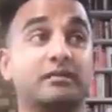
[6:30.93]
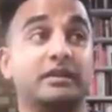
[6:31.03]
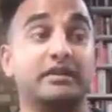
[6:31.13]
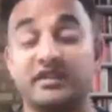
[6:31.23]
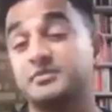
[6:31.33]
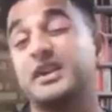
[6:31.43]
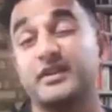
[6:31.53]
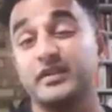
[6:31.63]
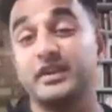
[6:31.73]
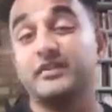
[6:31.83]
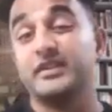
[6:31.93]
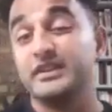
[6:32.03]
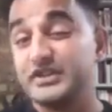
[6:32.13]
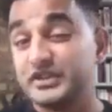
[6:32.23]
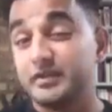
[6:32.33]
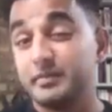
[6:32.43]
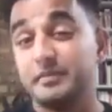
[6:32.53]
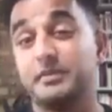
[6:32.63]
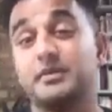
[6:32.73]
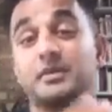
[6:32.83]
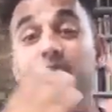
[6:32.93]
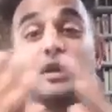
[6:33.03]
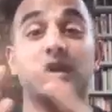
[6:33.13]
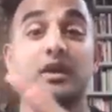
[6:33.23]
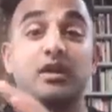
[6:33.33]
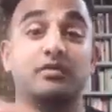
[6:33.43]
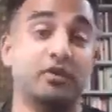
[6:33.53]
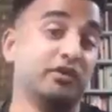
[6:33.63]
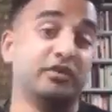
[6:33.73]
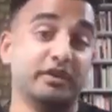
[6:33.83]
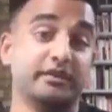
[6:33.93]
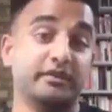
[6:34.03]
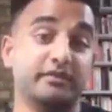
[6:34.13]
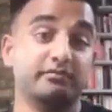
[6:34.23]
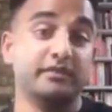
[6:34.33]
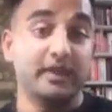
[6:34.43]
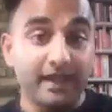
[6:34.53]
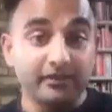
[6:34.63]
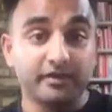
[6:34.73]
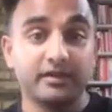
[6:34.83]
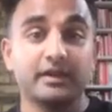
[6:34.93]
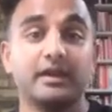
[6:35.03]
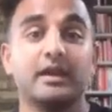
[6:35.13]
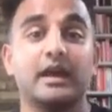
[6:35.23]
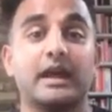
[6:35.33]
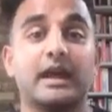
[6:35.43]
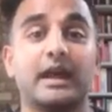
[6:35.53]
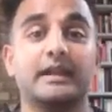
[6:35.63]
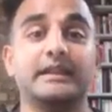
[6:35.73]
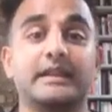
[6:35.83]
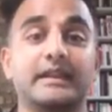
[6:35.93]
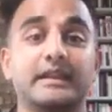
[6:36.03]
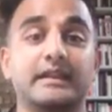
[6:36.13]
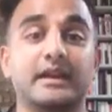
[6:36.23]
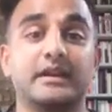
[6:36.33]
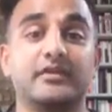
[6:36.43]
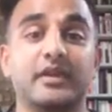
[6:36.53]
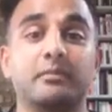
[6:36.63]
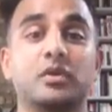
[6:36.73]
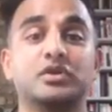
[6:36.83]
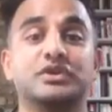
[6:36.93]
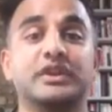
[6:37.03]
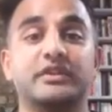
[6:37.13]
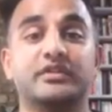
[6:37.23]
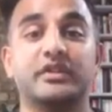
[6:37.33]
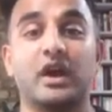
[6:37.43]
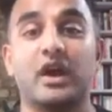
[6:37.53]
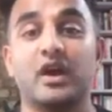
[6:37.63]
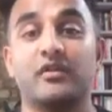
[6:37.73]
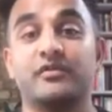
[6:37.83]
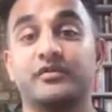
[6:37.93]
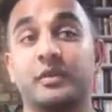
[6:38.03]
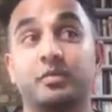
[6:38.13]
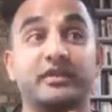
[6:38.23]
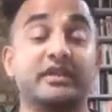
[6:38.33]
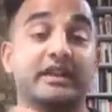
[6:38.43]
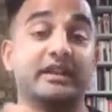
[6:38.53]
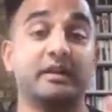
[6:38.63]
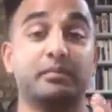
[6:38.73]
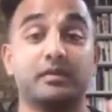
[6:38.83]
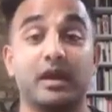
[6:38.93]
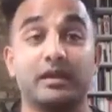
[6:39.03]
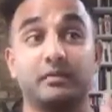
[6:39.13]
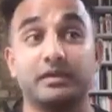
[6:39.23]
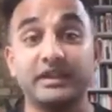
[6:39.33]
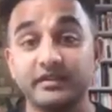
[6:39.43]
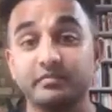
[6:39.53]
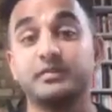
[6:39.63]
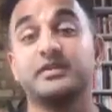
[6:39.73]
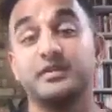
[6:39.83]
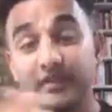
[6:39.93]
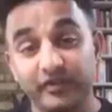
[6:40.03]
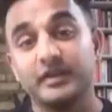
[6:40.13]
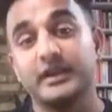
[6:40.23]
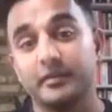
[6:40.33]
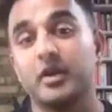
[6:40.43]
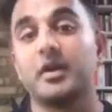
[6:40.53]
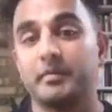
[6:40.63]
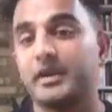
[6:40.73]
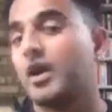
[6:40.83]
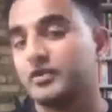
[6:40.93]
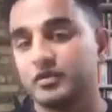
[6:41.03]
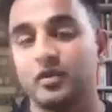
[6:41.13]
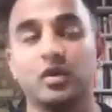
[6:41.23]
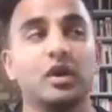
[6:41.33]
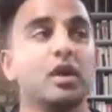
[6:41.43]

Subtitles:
subjectivity of indigenous people versus slaves, the kind of emergence of the prison and the police, specifically in America, but also